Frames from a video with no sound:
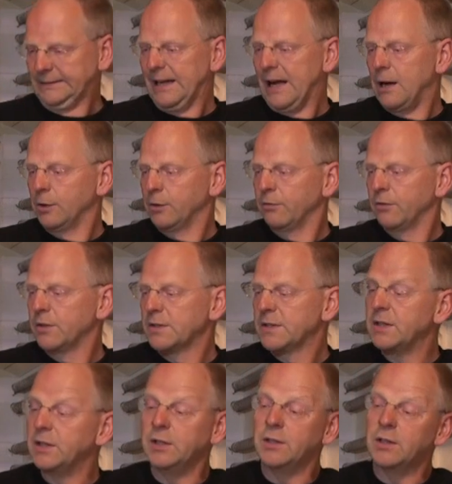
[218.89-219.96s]
out of the
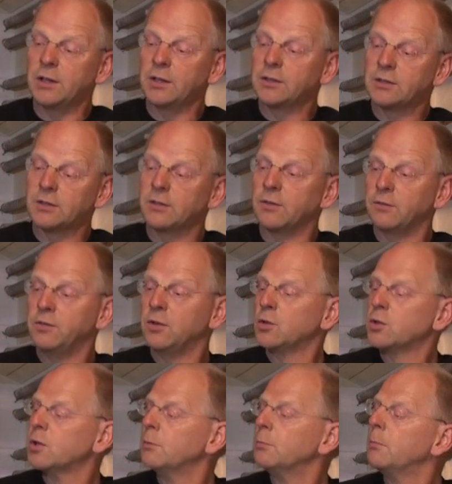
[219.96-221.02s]
sea and in the
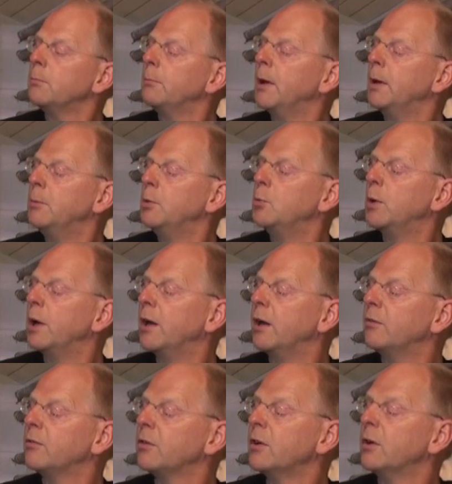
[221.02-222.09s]
future maybe we
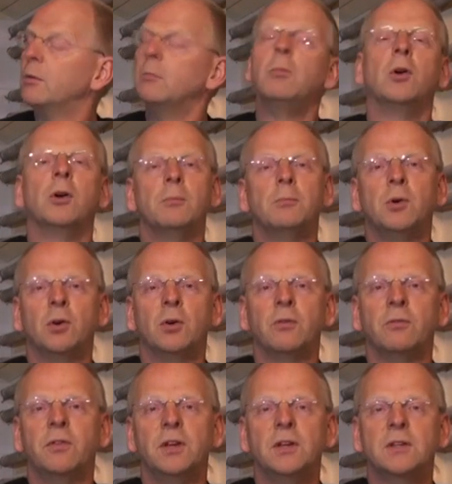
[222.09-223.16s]
have more and more
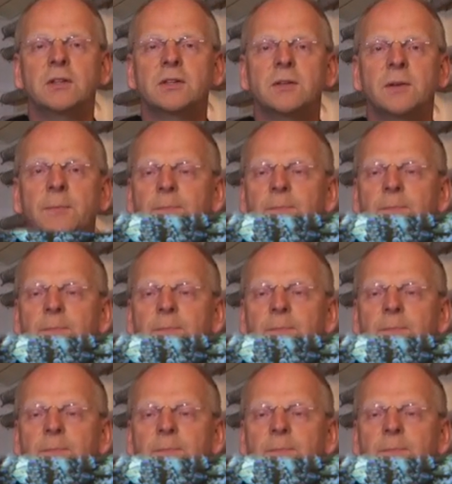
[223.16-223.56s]
of these